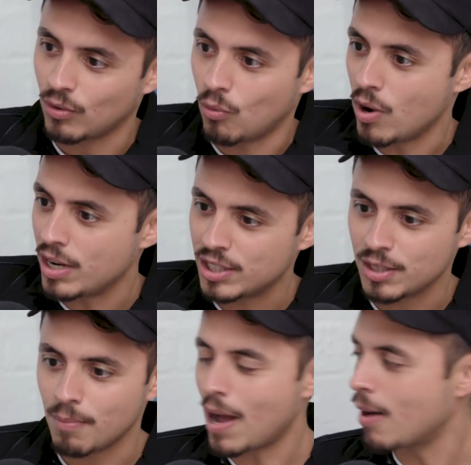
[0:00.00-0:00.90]
One in
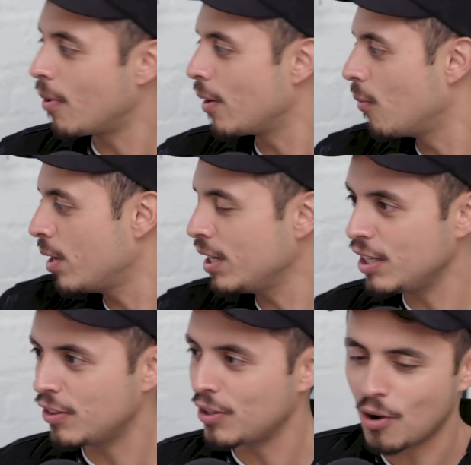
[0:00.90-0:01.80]
Zimbabwe, one in
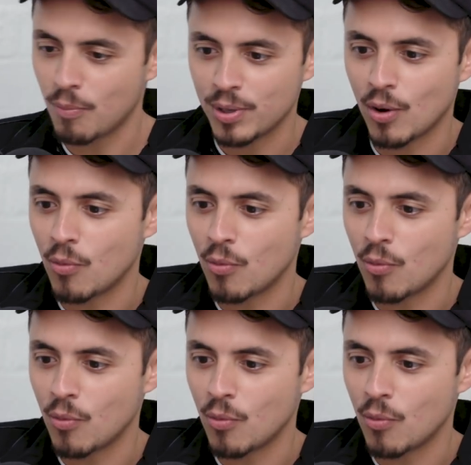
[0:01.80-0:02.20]
Ethiopia,